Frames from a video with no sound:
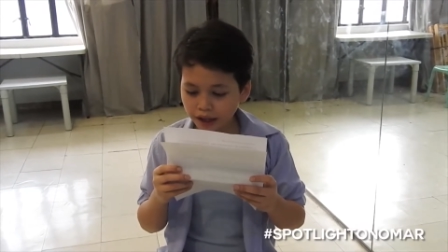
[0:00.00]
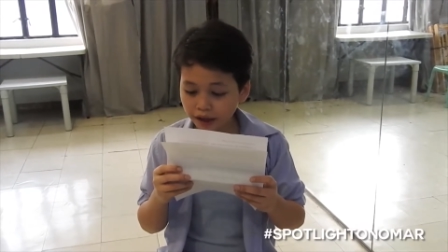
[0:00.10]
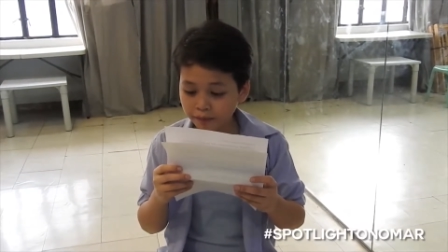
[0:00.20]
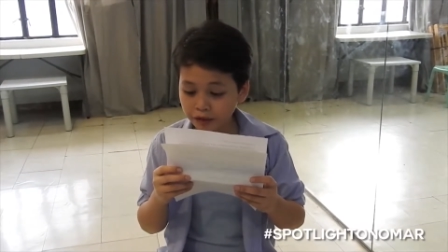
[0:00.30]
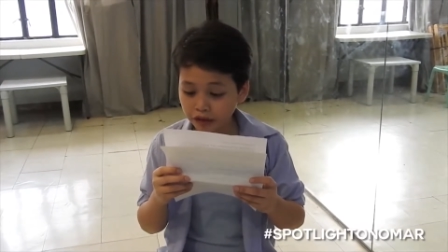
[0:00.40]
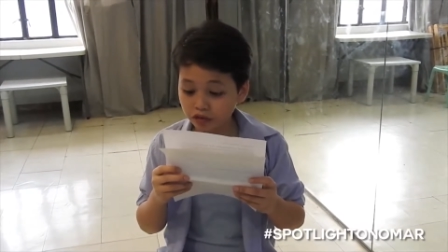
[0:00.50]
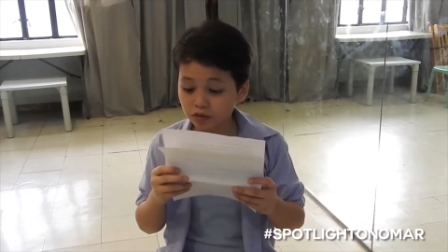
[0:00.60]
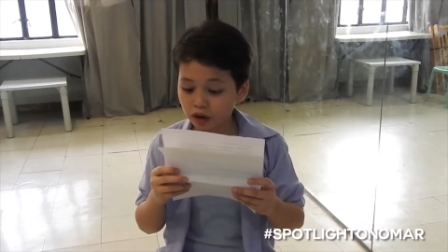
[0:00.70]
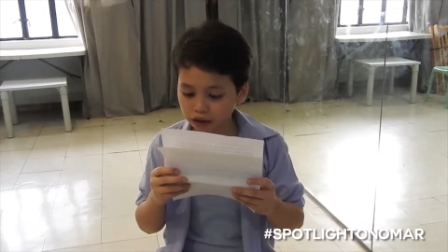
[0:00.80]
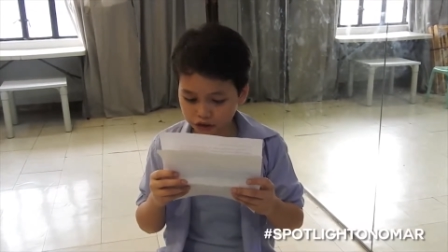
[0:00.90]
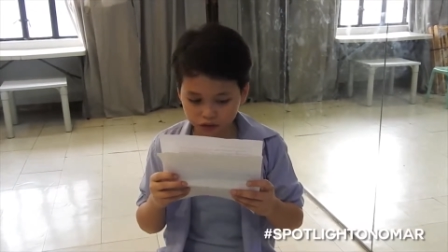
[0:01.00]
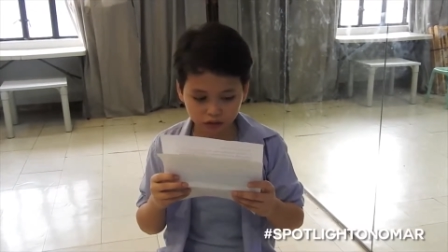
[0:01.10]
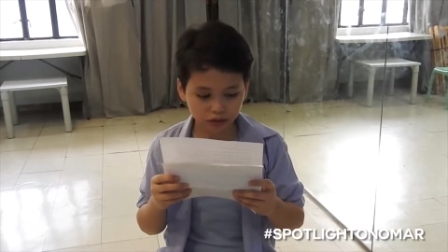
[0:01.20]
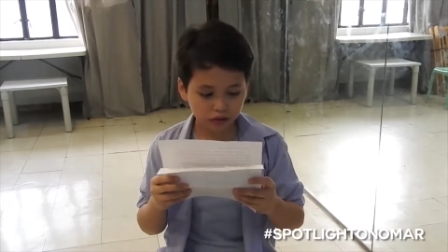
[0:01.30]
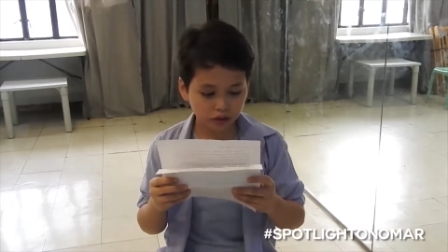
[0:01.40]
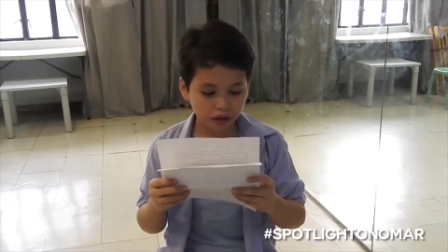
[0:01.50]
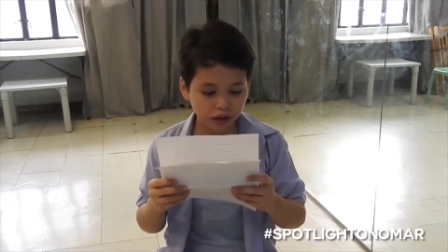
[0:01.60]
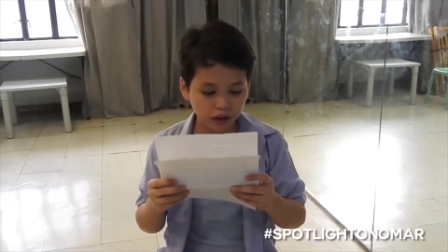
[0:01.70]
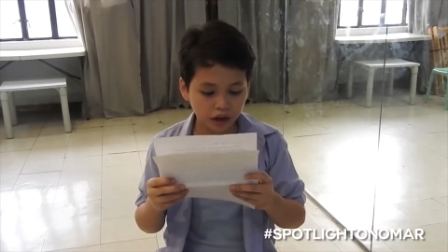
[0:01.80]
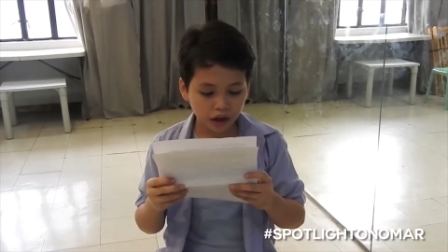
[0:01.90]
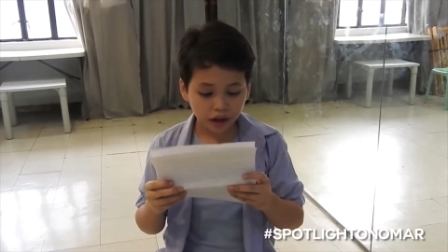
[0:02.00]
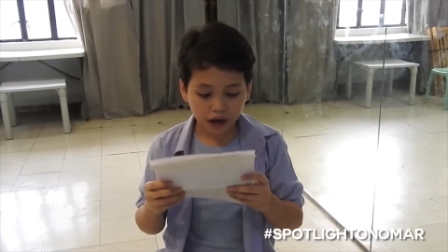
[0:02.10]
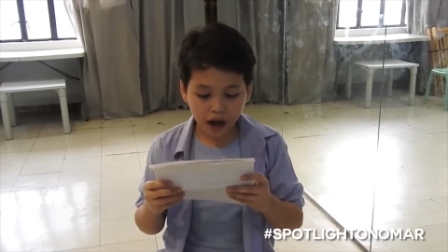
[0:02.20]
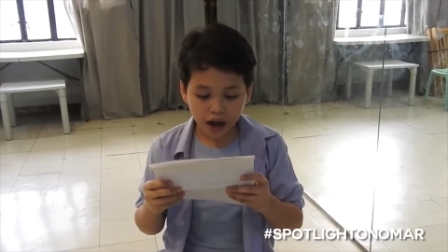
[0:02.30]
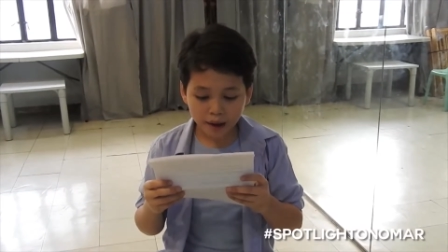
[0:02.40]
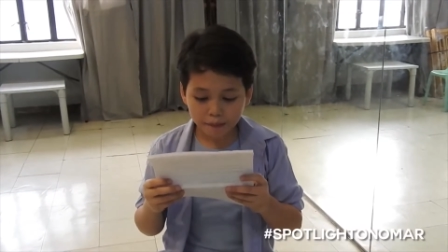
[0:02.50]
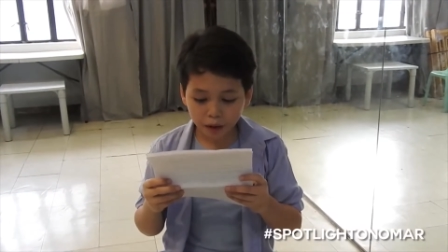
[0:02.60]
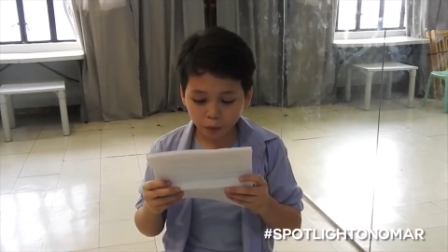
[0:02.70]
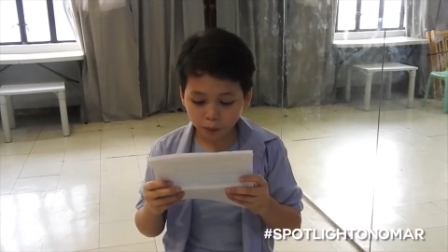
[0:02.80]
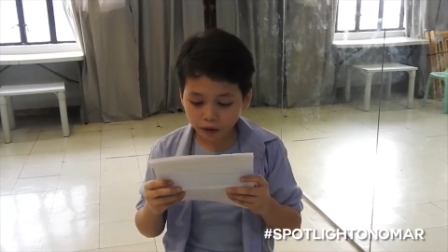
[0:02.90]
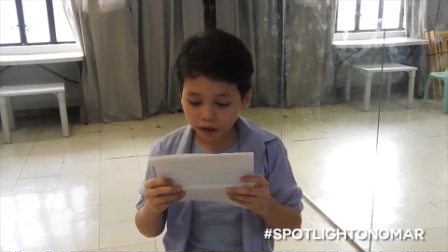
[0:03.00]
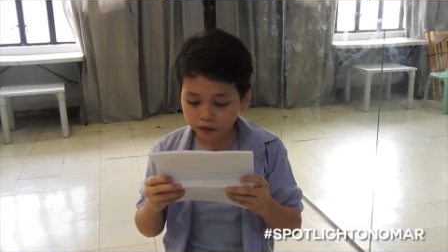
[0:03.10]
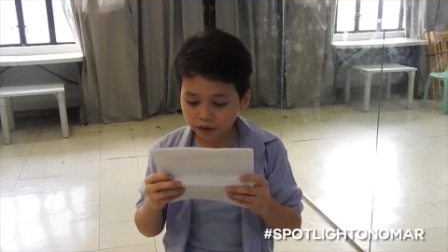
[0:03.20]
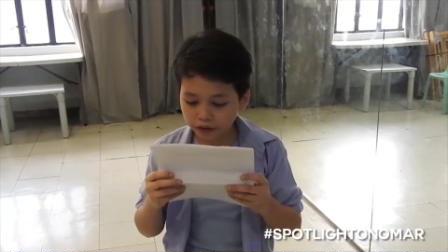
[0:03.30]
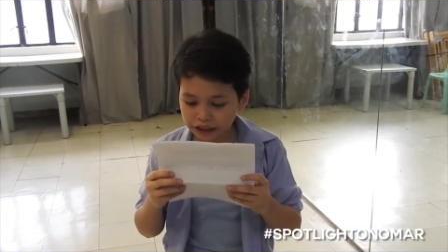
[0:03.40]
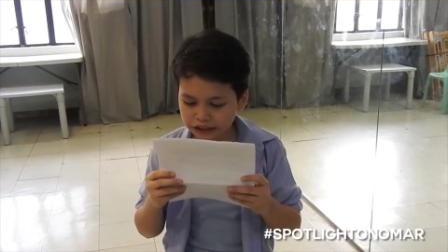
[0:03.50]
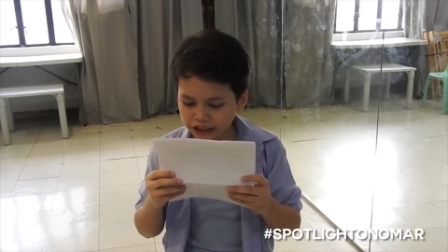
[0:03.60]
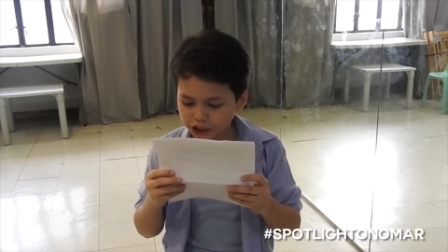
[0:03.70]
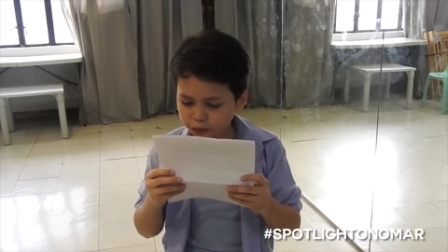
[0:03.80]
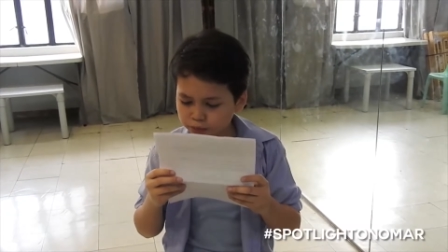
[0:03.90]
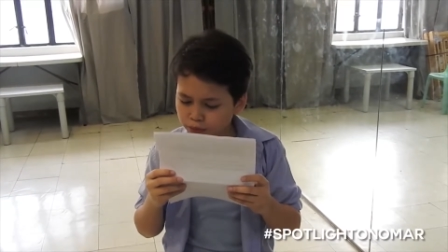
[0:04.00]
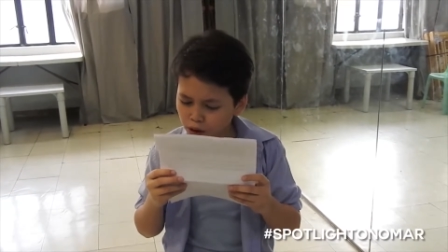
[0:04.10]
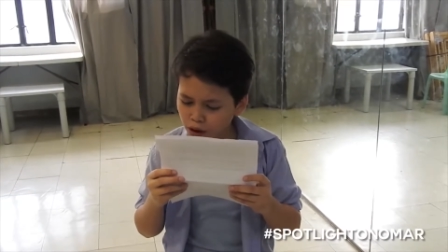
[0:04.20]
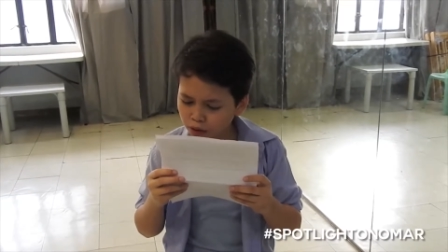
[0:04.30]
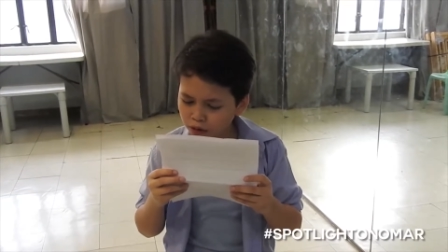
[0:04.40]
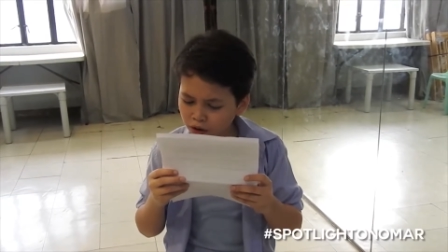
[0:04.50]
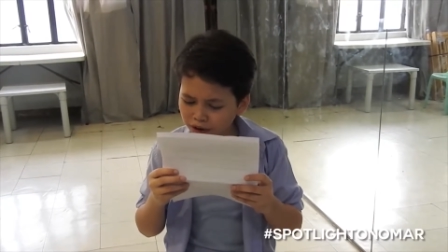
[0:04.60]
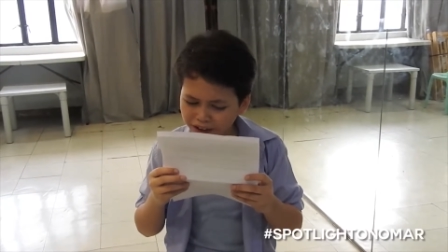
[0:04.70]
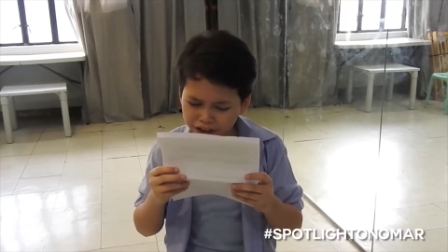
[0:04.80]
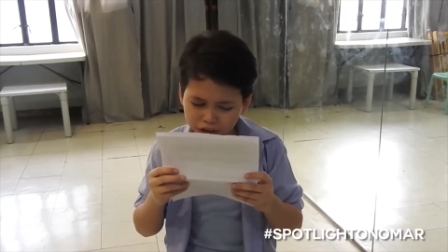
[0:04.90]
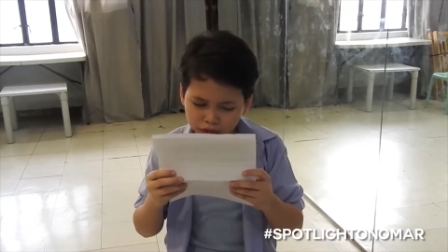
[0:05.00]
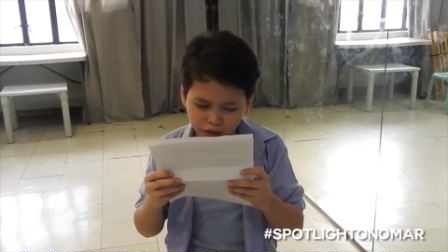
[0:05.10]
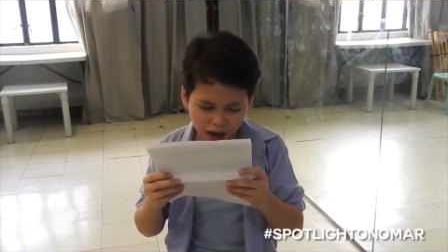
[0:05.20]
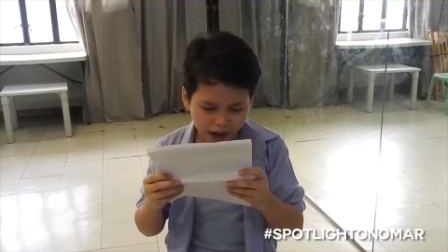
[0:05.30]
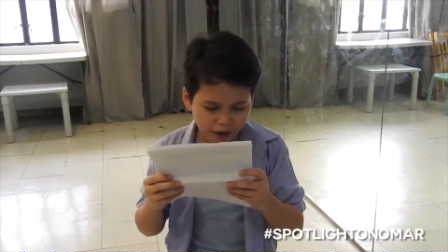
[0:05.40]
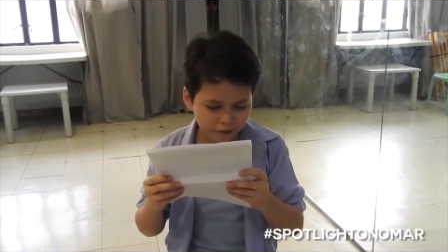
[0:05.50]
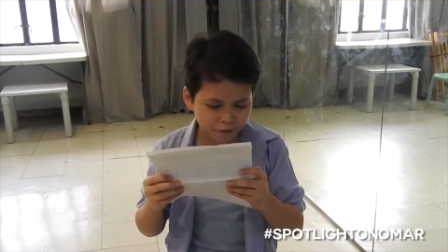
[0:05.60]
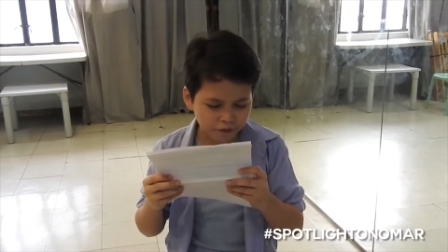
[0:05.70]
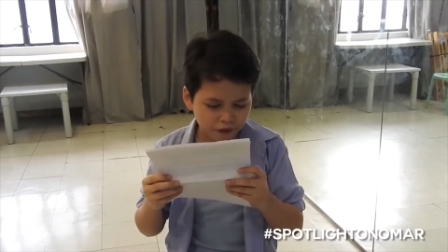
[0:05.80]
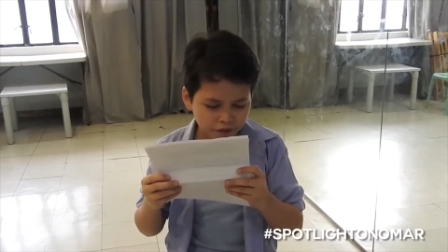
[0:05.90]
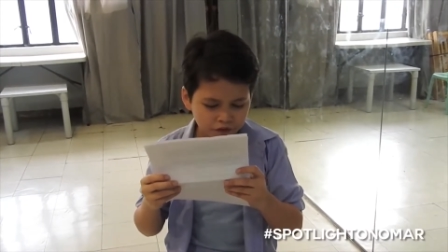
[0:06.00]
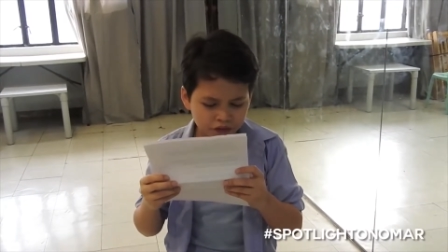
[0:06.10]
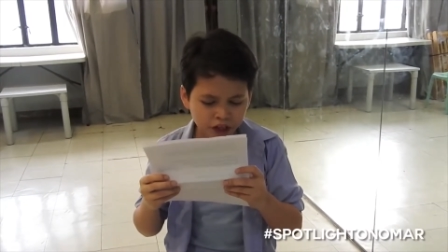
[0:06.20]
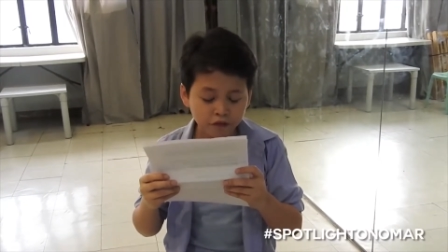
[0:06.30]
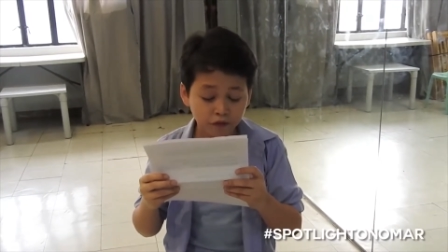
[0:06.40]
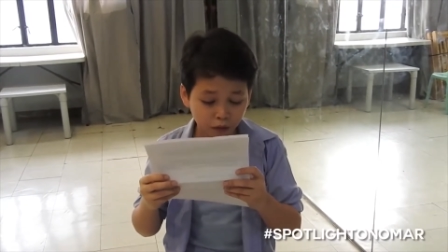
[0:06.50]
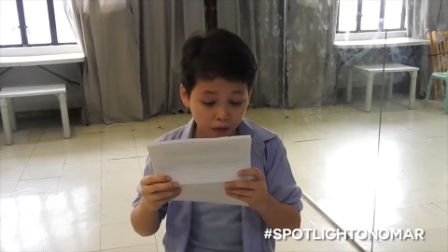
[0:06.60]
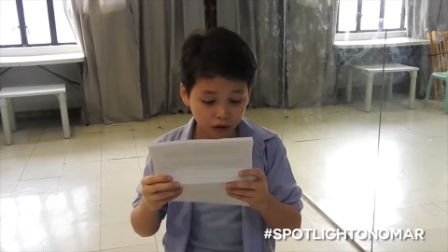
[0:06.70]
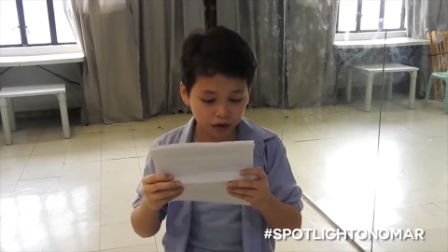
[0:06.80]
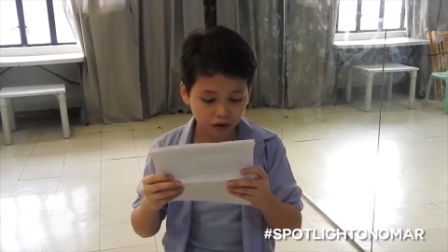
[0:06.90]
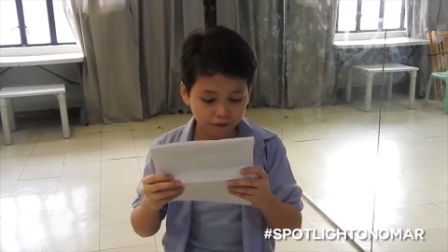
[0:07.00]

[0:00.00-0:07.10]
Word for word: name is Russell, and I'm a wilderness explorer in Tribe 54,